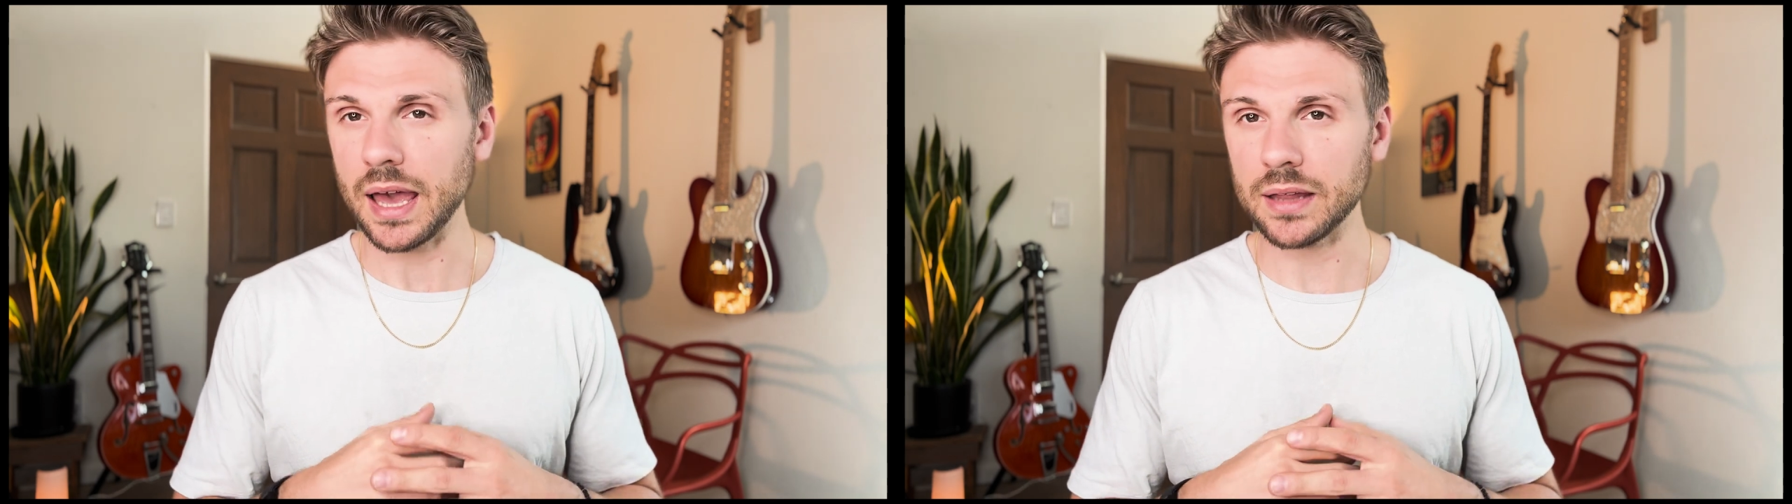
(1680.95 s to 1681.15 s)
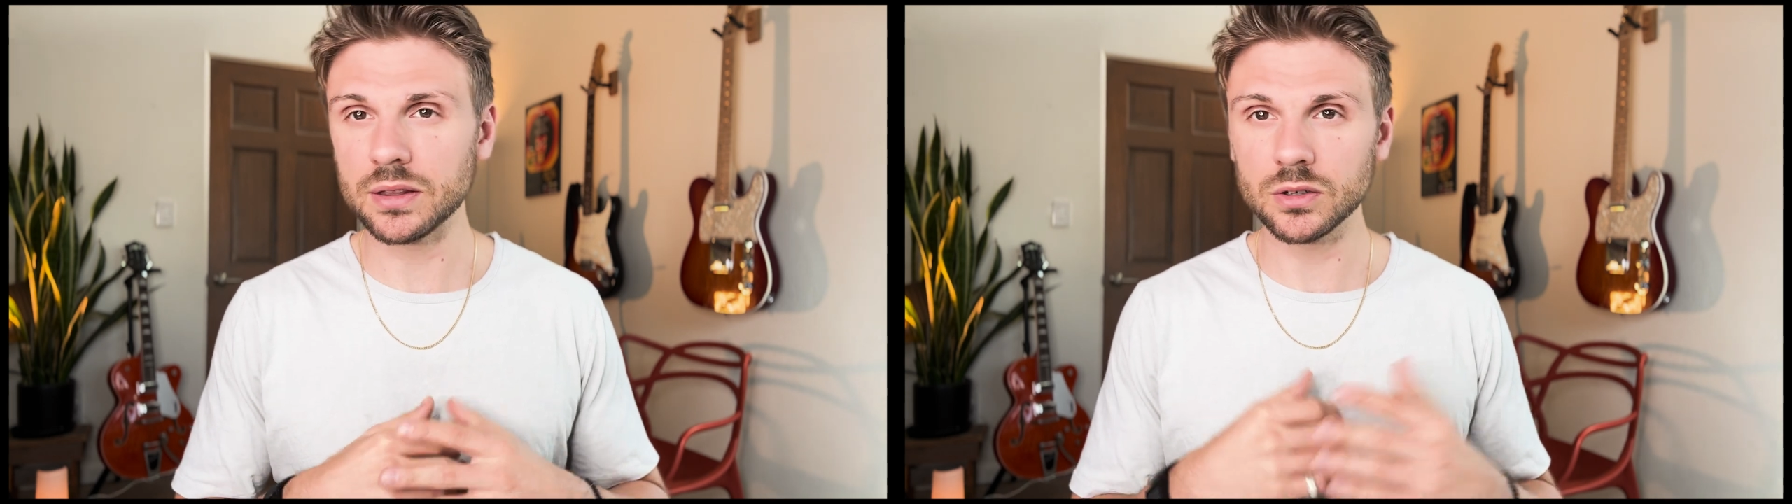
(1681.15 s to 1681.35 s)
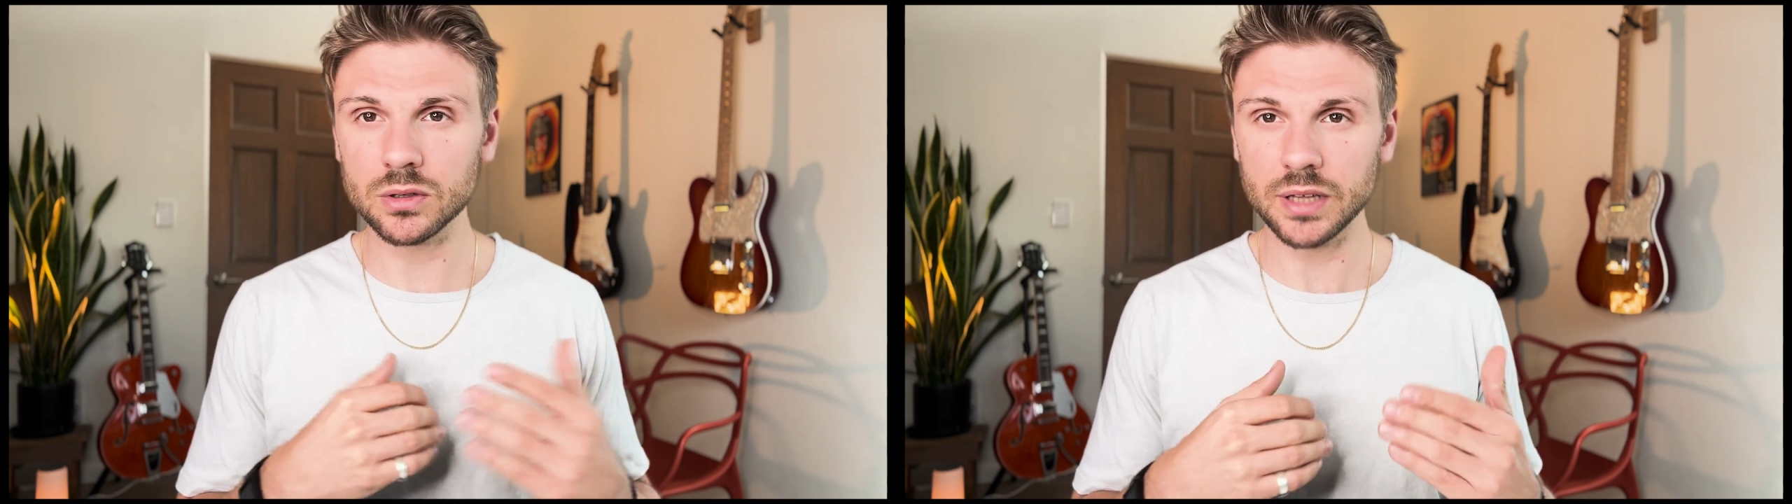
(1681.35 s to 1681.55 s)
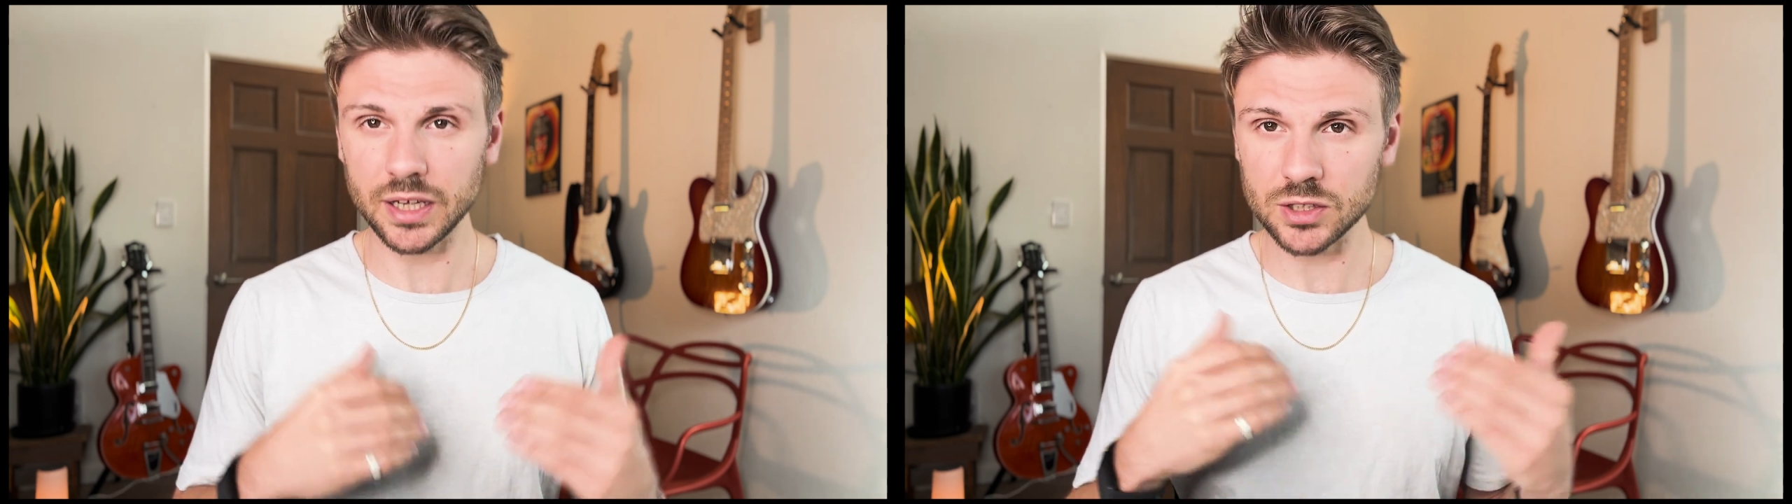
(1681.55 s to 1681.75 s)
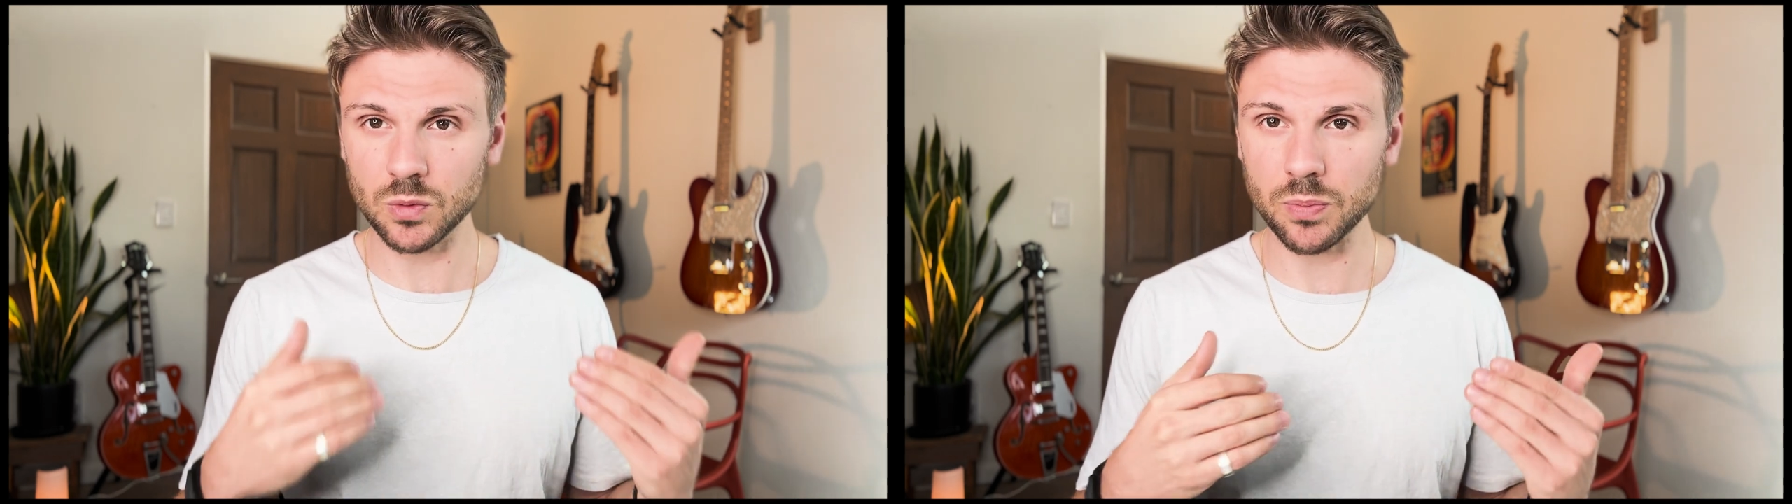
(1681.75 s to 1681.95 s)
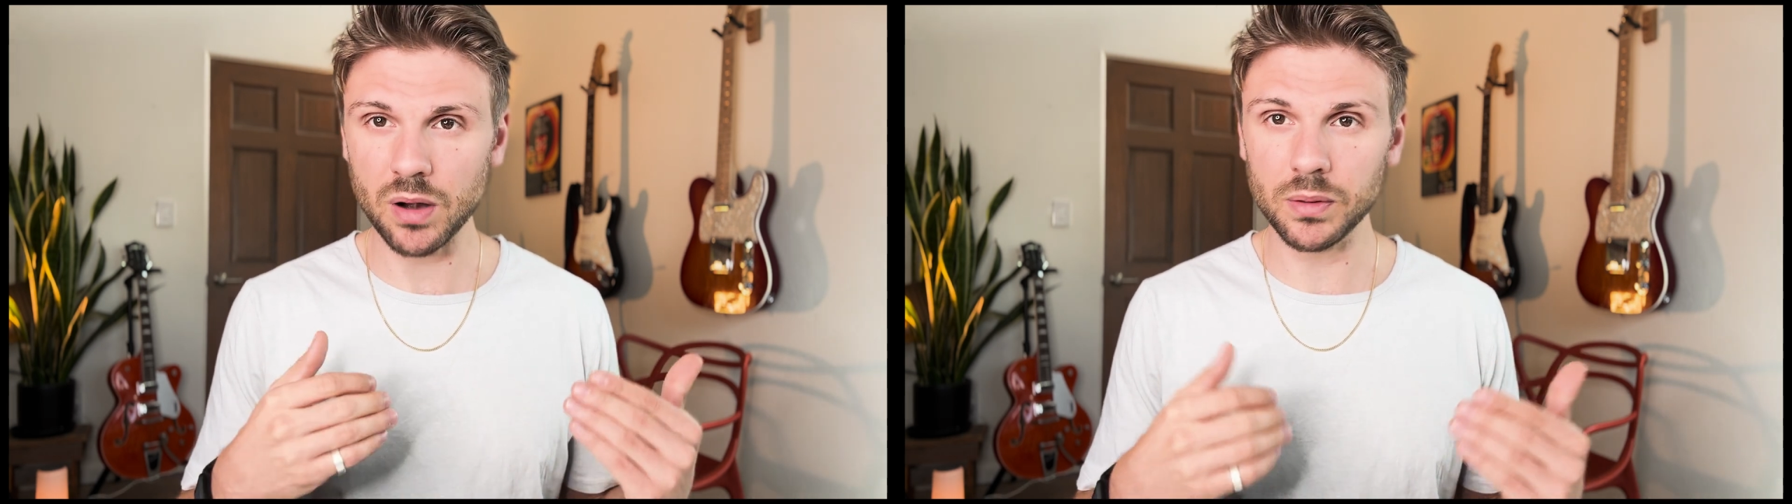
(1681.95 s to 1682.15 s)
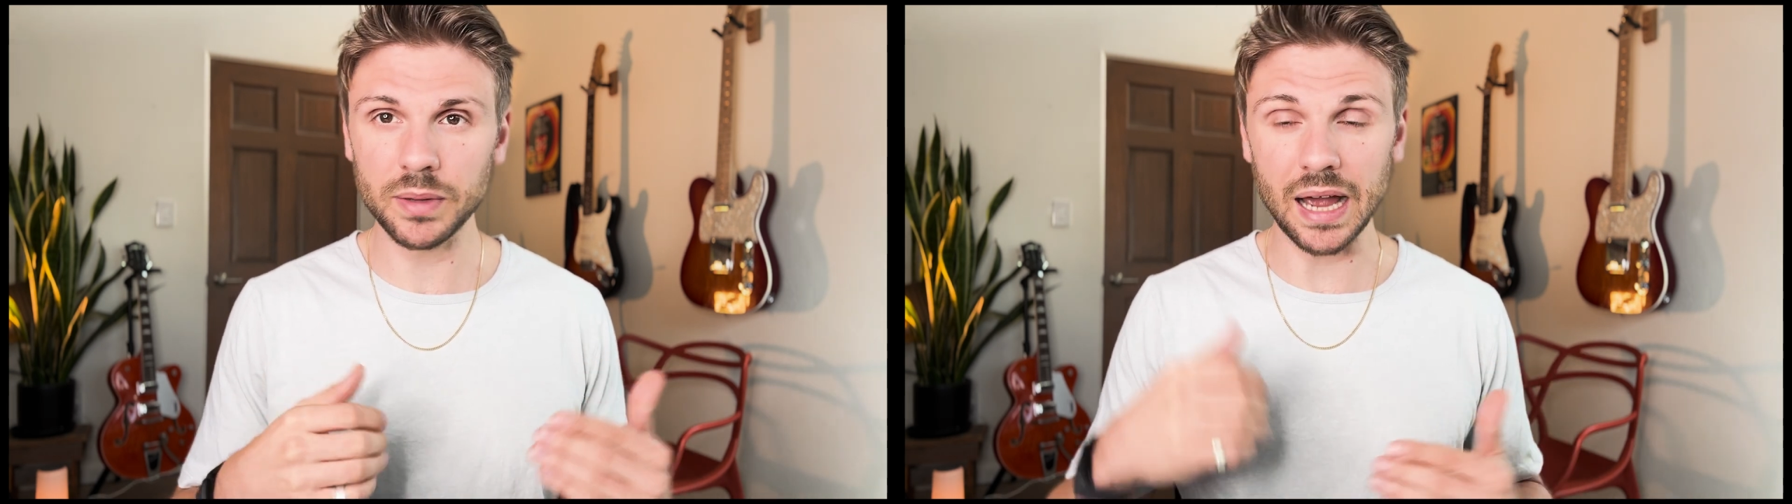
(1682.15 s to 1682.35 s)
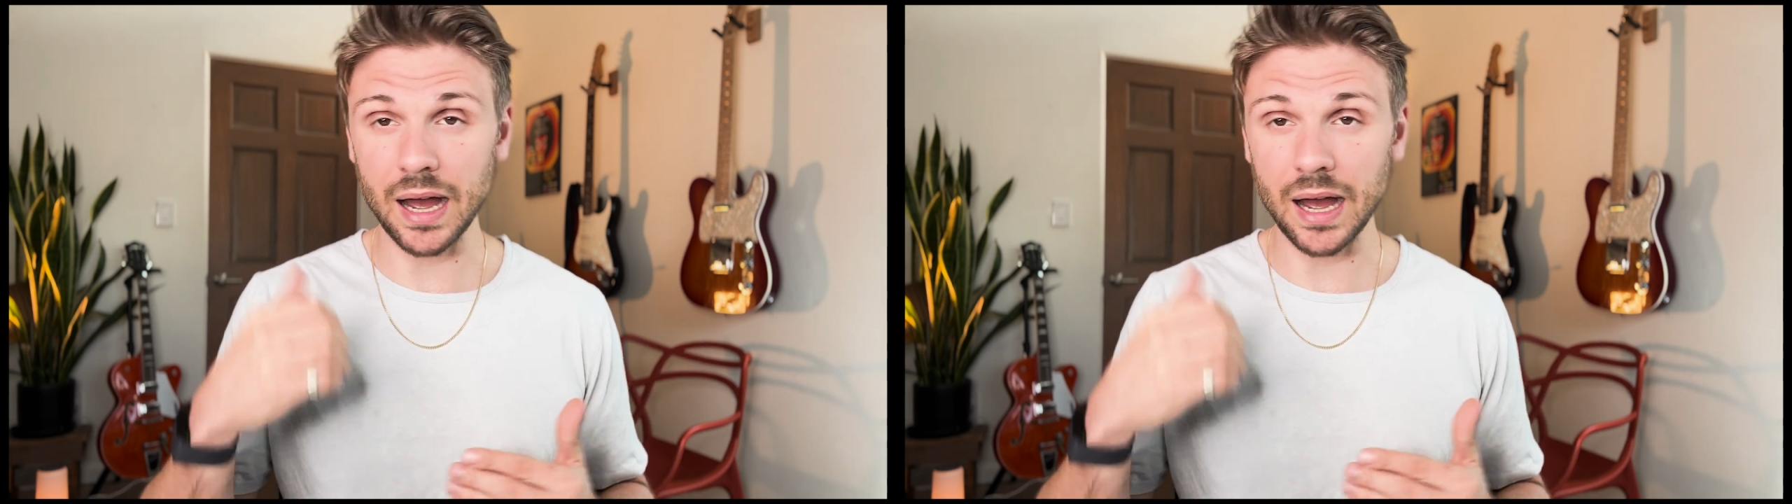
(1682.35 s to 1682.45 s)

And the links will probably